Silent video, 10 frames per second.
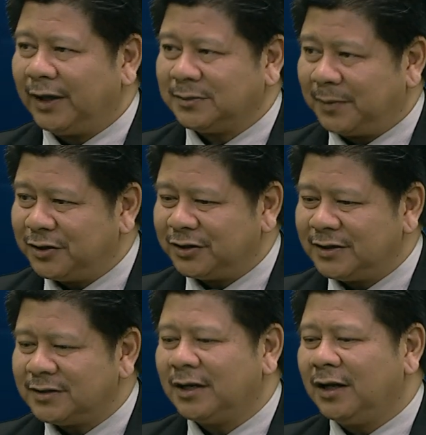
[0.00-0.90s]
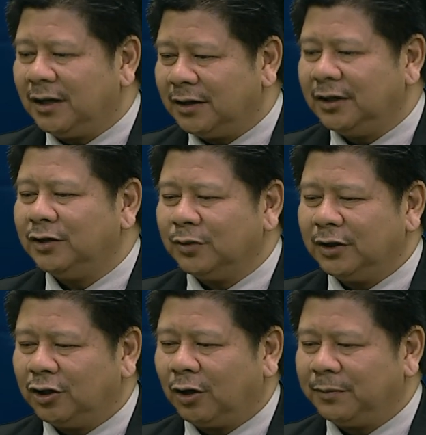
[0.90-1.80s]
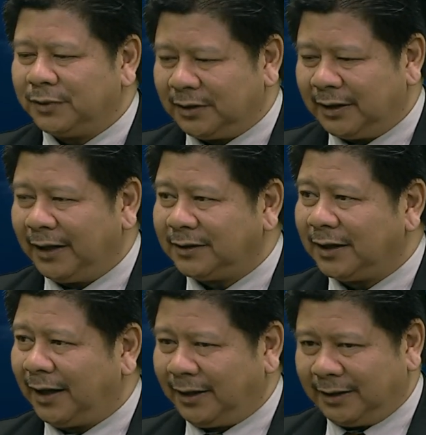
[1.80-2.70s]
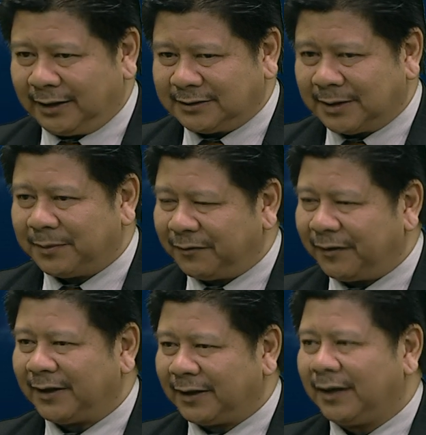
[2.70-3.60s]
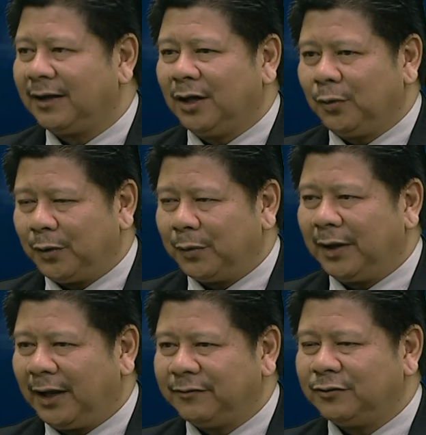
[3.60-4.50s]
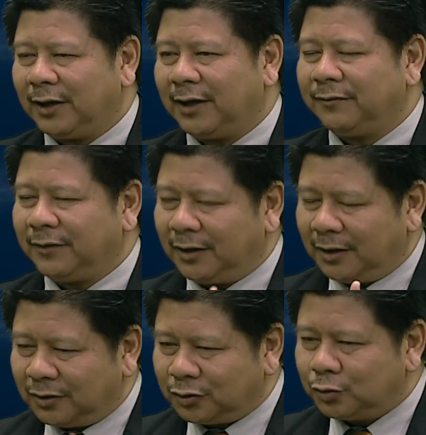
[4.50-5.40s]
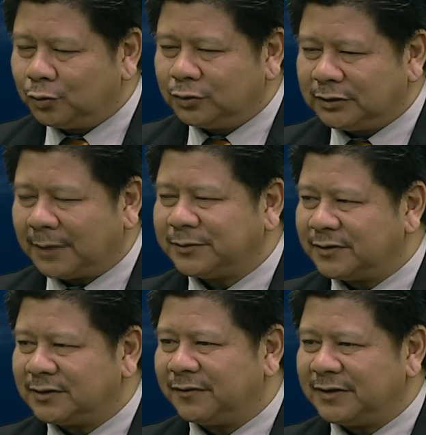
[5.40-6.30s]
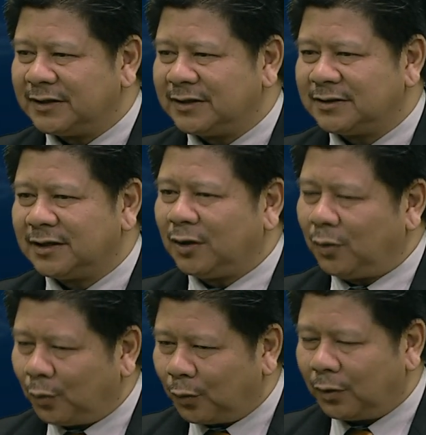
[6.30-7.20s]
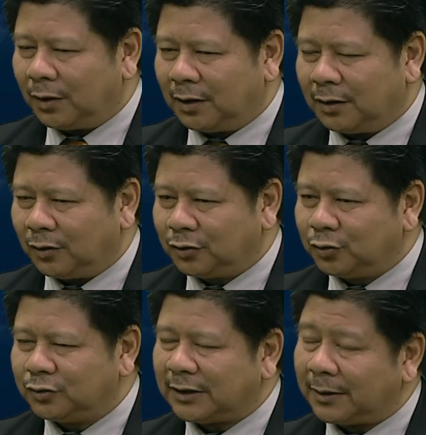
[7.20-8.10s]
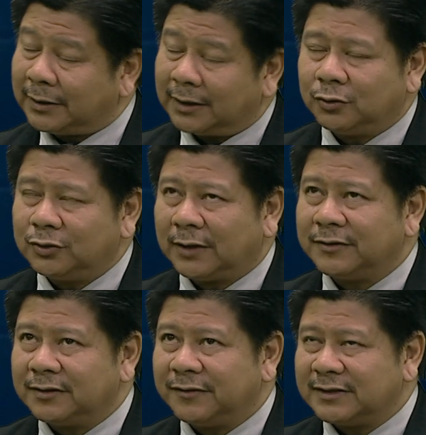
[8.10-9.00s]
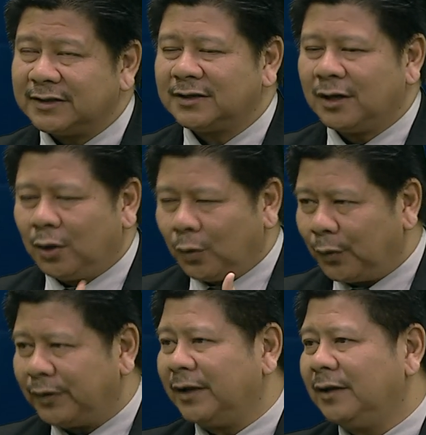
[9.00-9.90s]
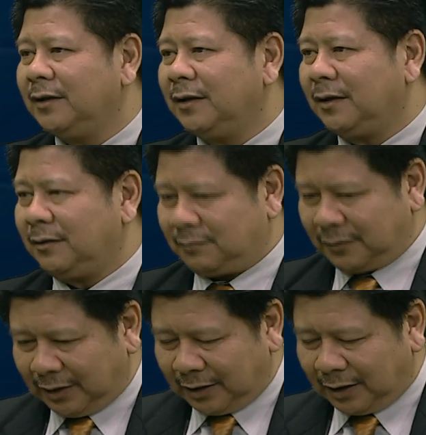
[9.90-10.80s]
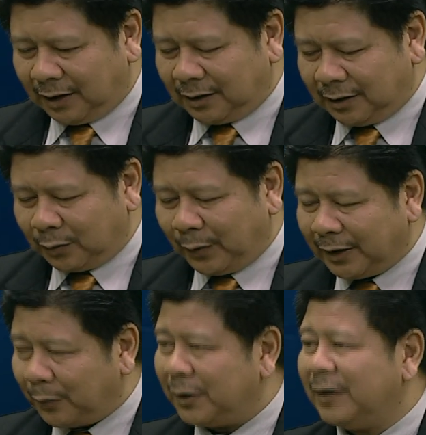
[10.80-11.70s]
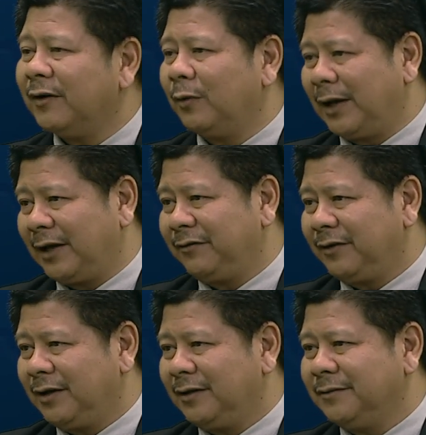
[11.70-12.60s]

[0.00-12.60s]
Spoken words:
we as nations need to adopt that and accept the fact that we will have to have two types of services, or two types of services within the way that we live our life.